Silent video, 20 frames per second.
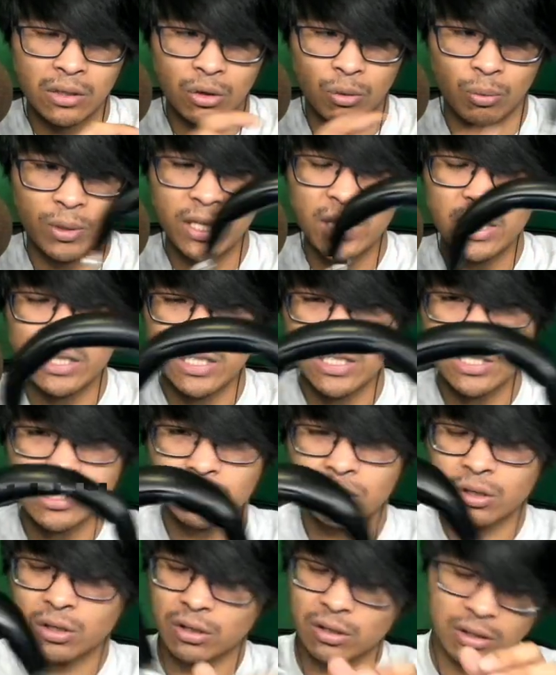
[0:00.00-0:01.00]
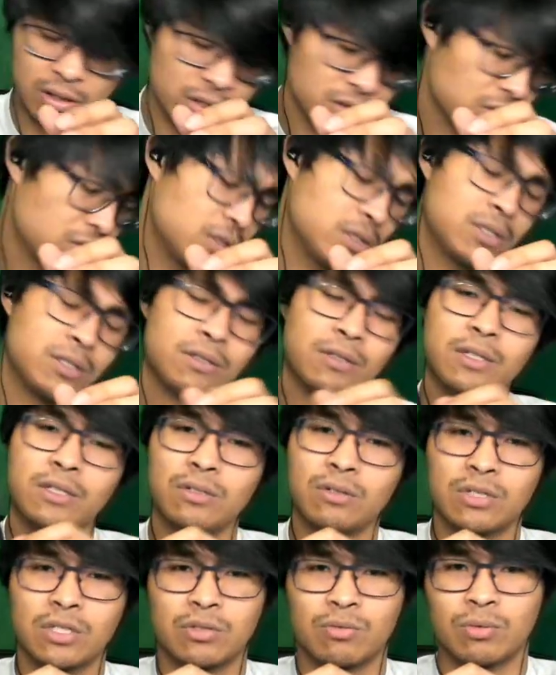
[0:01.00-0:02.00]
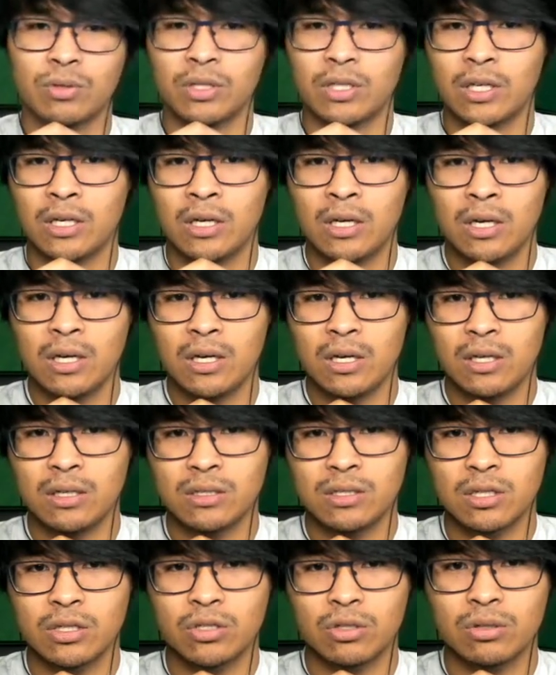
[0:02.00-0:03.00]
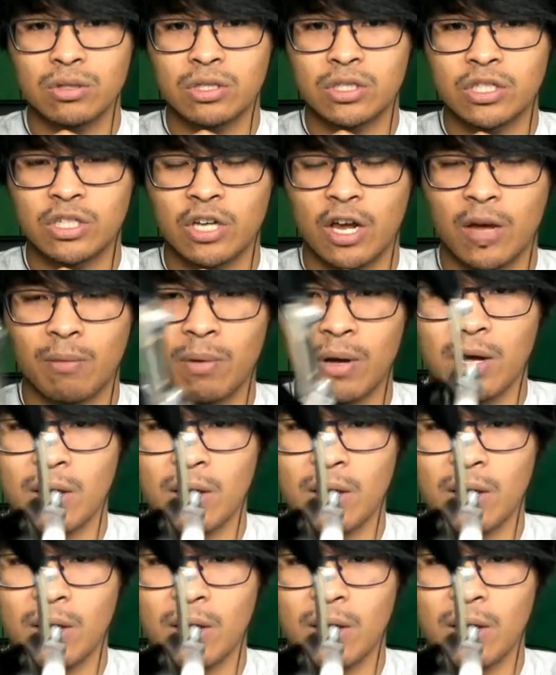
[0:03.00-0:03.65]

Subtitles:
the way that these look these are just really in such good shape.